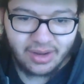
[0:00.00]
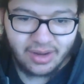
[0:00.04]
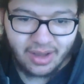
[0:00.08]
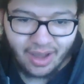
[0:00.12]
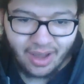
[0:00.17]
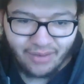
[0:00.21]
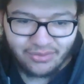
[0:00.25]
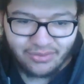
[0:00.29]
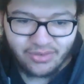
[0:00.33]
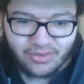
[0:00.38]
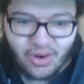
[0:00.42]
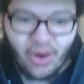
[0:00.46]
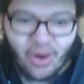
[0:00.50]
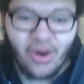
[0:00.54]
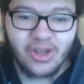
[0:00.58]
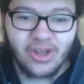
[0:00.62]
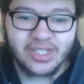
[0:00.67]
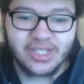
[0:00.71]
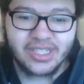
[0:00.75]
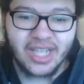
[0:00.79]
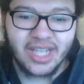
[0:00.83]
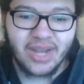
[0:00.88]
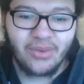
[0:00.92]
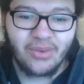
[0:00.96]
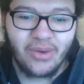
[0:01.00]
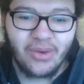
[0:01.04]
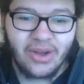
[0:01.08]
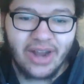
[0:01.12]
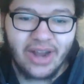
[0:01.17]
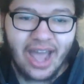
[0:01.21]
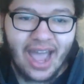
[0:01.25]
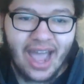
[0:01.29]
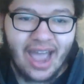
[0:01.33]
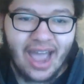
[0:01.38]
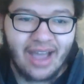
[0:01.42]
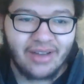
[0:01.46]
Of course they would
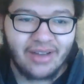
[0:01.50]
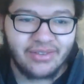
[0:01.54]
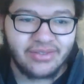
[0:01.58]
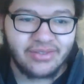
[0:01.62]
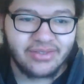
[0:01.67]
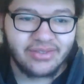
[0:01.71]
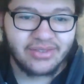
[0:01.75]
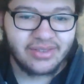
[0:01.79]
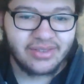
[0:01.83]
have.